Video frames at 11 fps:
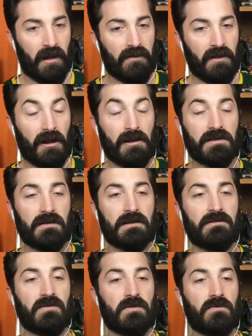And then I'd also
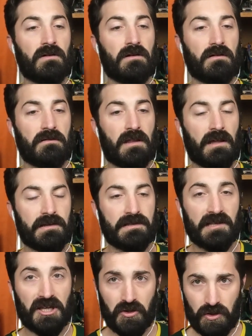like to thank
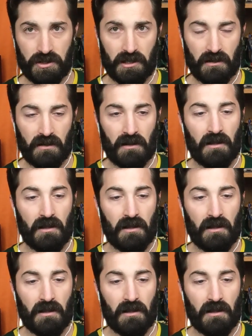Skillshare.